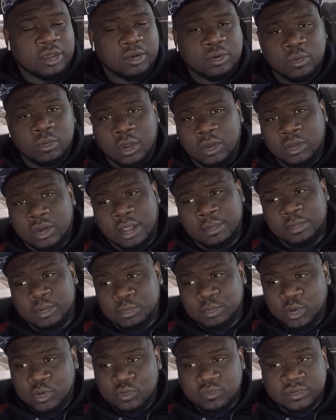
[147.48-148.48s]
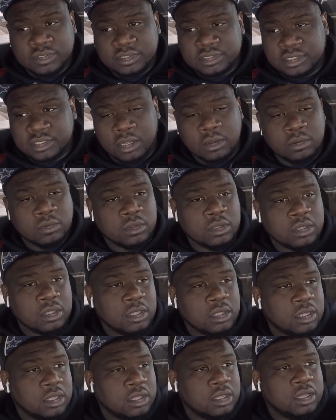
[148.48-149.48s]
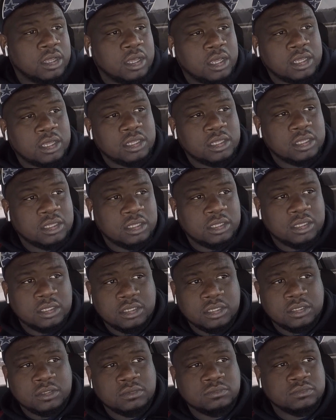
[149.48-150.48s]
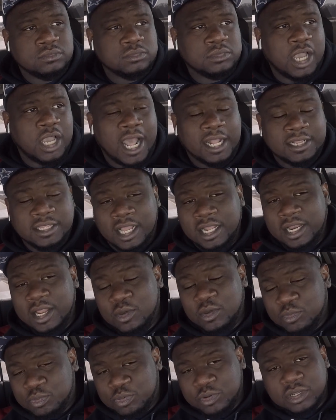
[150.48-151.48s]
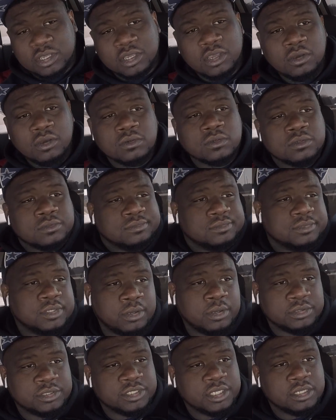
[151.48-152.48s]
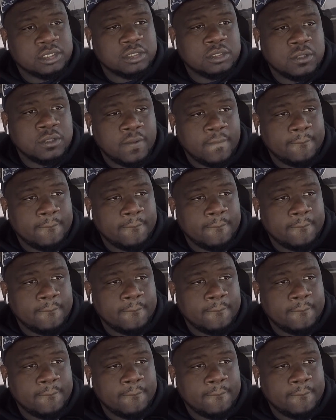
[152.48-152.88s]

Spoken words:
Road I'll be moving, so I thought that was pretty cool. You know what I'm saying?